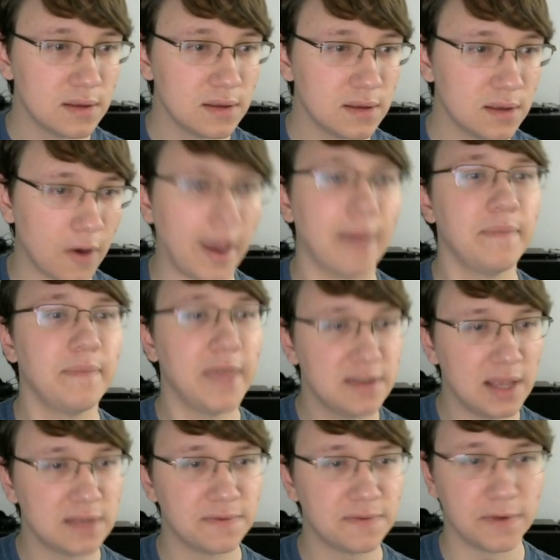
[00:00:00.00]
Okay,
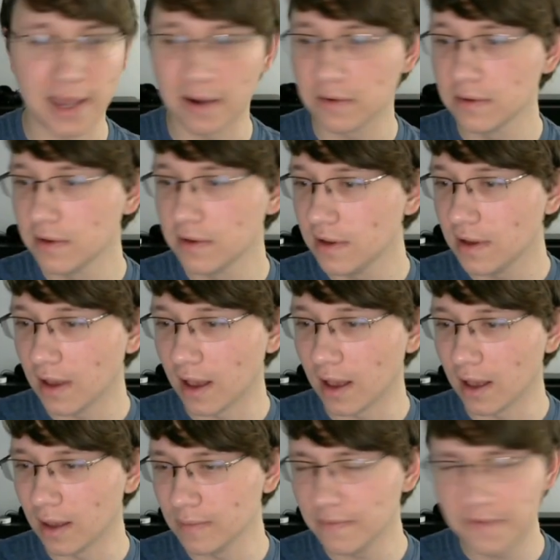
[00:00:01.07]
it's full now.
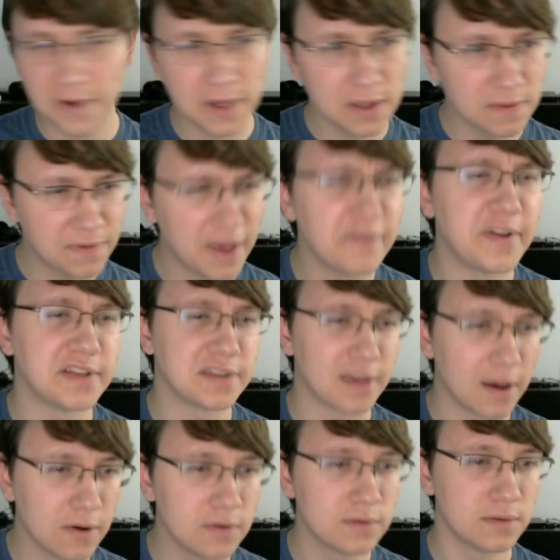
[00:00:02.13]
Filled 5 minutes
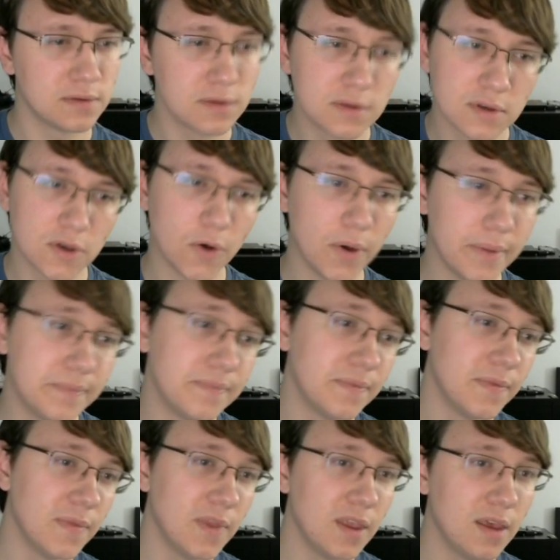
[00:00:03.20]
ago. Cool.
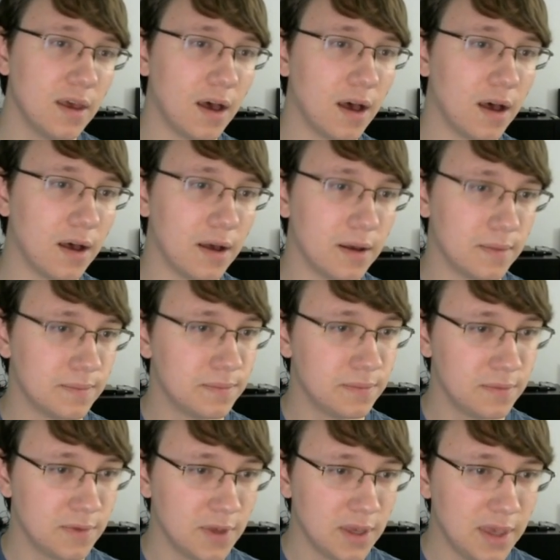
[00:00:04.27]

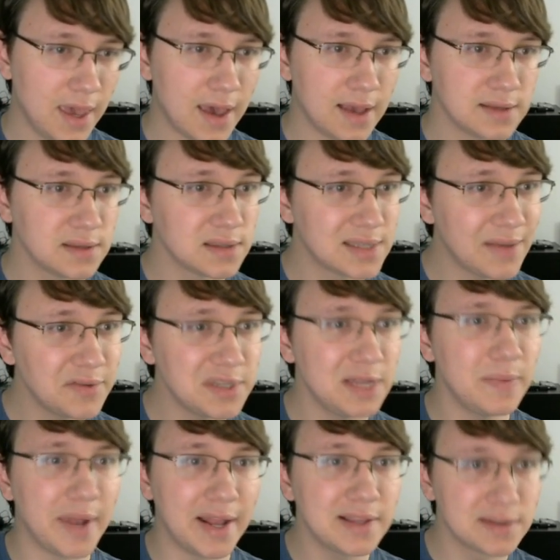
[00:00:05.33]
Yes,
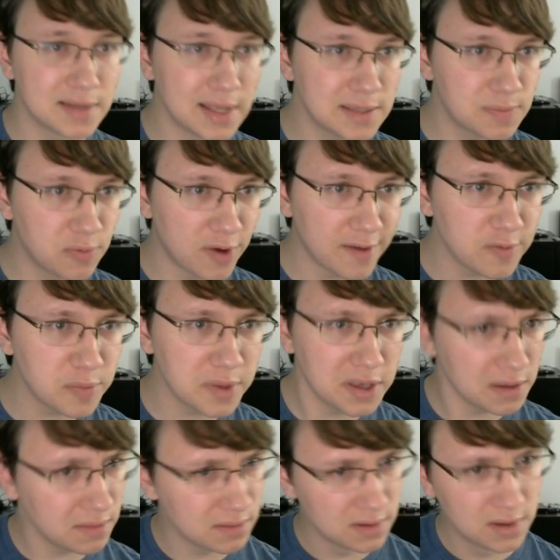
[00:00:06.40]
17 minutes. That's
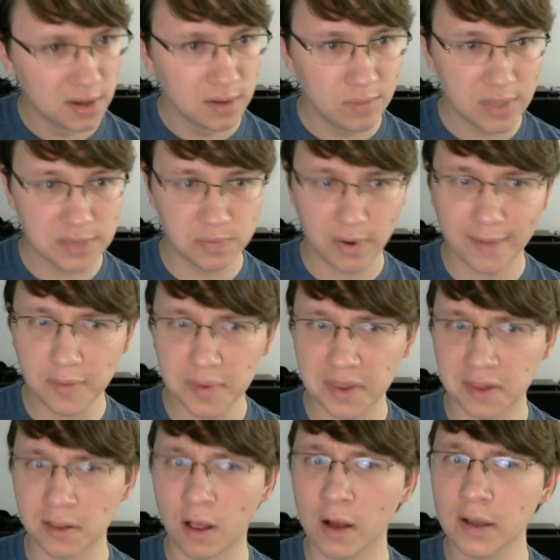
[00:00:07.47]
probably
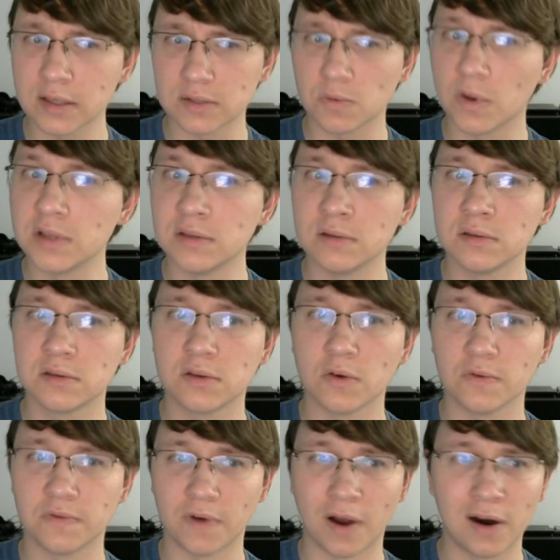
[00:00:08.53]
the longest one so
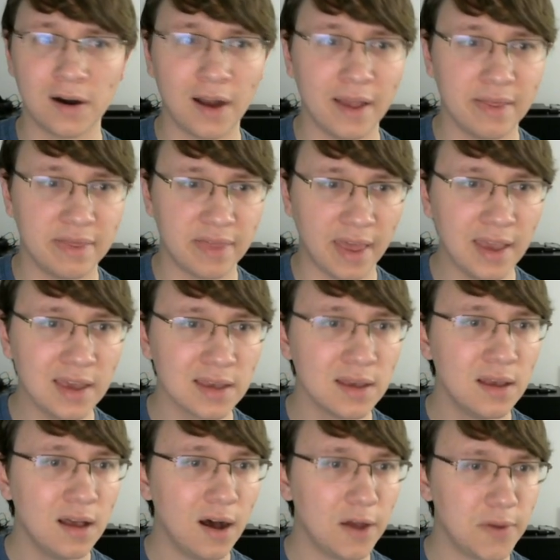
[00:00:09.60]
far, I think.
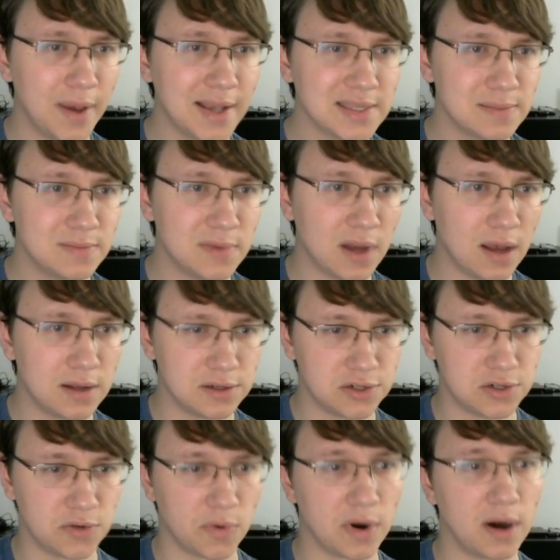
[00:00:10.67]
Although I guess I'm not
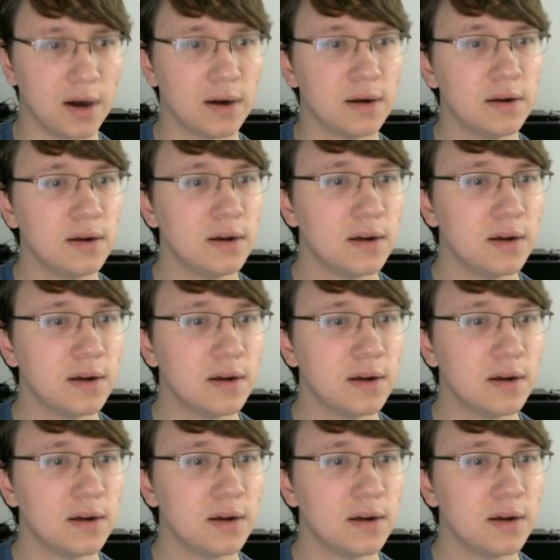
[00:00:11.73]
sure.